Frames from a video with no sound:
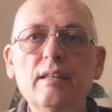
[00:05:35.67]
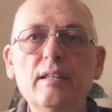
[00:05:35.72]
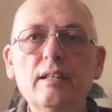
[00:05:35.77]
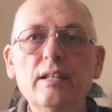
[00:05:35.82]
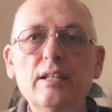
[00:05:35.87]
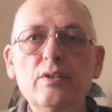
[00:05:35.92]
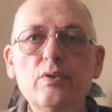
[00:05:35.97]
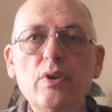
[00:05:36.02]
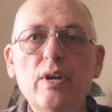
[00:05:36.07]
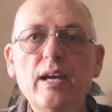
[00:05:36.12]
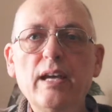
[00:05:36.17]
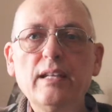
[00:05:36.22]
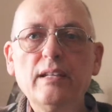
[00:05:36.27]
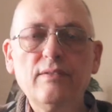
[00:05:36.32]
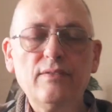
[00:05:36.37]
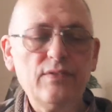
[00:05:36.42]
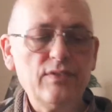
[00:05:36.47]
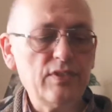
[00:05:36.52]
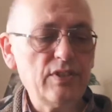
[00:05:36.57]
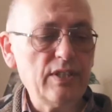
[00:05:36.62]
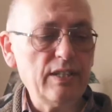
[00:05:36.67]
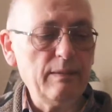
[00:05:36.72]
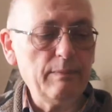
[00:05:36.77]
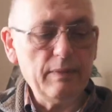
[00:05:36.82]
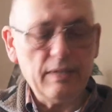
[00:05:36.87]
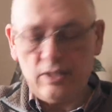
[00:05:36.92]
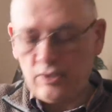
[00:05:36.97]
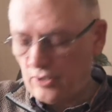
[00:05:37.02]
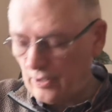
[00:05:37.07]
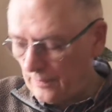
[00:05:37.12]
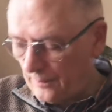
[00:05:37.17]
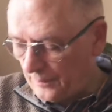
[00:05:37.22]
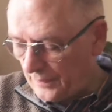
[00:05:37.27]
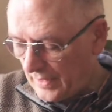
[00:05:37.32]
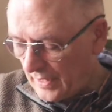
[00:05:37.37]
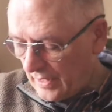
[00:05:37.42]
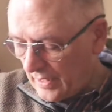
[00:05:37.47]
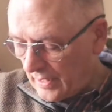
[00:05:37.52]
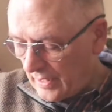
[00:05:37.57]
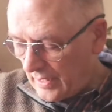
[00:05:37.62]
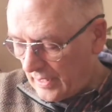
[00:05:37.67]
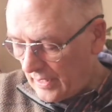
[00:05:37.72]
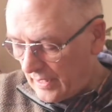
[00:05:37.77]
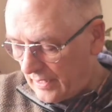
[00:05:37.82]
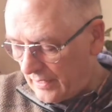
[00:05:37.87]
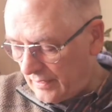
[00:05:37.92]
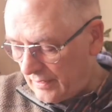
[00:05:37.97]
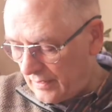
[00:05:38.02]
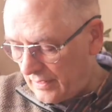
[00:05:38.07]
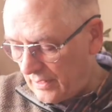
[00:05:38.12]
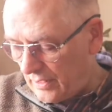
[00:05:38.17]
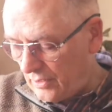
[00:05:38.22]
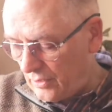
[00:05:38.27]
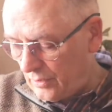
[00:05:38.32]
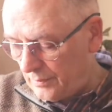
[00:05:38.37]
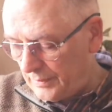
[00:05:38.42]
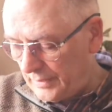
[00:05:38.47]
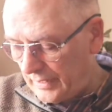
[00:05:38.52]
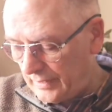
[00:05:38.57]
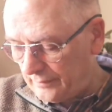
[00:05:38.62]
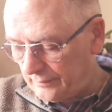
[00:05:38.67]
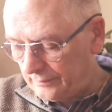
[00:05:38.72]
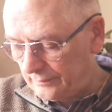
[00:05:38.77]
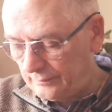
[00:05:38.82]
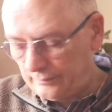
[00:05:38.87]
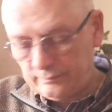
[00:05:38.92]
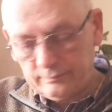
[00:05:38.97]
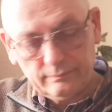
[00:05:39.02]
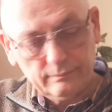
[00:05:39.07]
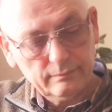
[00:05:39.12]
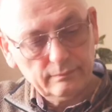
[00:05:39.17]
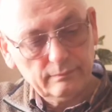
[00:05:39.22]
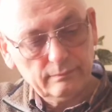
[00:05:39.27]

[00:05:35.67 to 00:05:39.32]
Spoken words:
the triad of C major. And the opening of